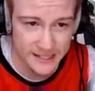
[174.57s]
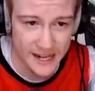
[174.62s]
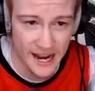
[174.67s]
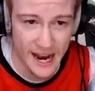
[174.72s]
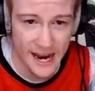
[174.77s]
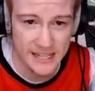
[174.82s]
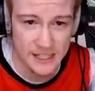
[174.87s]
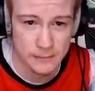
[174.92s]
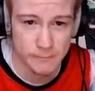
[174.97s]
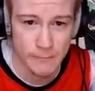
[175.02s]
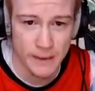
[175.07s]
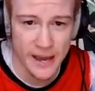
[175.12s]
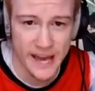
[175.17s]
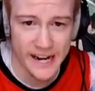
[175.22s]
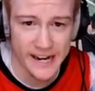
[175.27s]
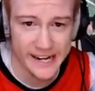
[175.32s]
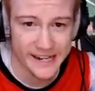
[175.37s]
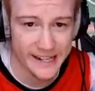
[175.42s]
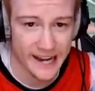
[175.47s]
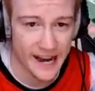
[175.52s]
Nice.
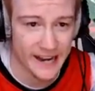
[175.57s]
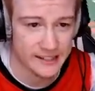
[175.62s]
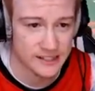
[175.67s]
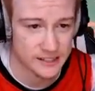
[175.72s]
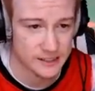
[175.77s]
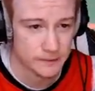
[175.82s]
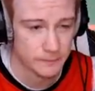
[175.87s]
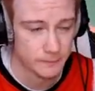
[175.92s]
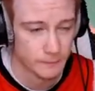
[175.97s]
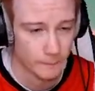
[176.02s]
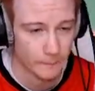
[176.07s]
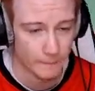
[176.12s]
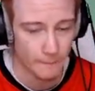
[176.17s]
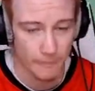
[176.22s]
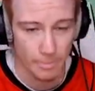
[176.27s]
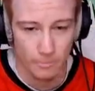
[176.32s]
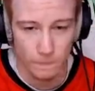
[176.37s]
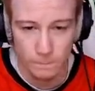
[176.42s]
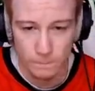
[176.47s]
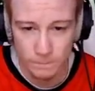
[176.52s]
Midi. Nice.
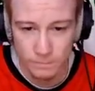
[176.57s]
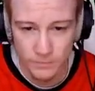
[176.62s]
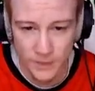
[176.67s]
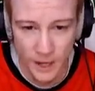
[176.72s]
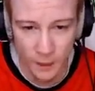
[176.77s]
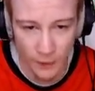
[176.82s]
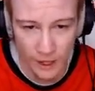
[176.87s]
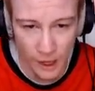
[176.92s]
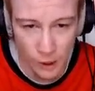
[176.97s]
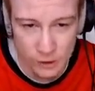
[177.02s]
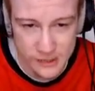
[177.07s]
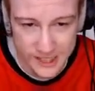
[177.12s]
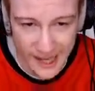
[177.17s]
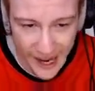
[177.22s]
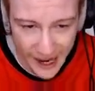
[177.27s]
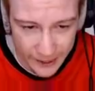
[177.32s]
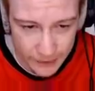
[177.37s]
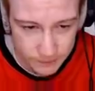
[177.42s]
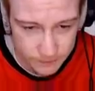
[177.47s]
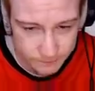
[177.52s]
There we go, Zach.